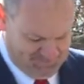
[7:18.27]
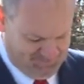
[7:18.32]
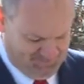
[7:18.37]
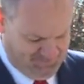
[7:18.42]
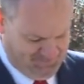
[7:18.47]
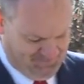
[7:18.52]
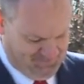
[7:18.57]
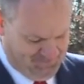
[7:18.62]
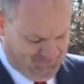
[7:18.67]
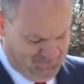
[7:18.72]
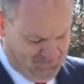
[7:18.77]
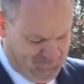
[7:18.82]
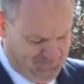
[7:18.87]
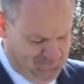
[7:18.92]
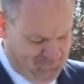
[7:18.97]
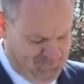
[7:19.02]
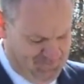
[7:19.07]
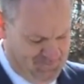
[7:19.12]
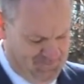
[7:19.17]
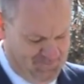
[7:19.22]

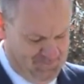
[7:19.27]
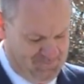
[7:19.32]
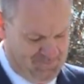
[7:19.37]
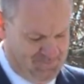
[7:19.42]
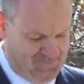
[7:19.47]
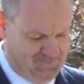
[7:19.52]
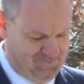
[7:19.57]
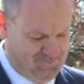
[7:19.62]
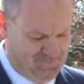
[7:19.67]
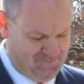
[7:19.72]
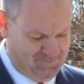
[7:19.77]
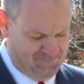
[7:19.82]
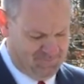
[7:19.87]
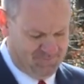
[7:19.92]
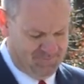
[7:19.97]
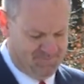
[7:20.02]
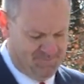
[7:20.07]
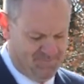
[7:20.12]
(silence)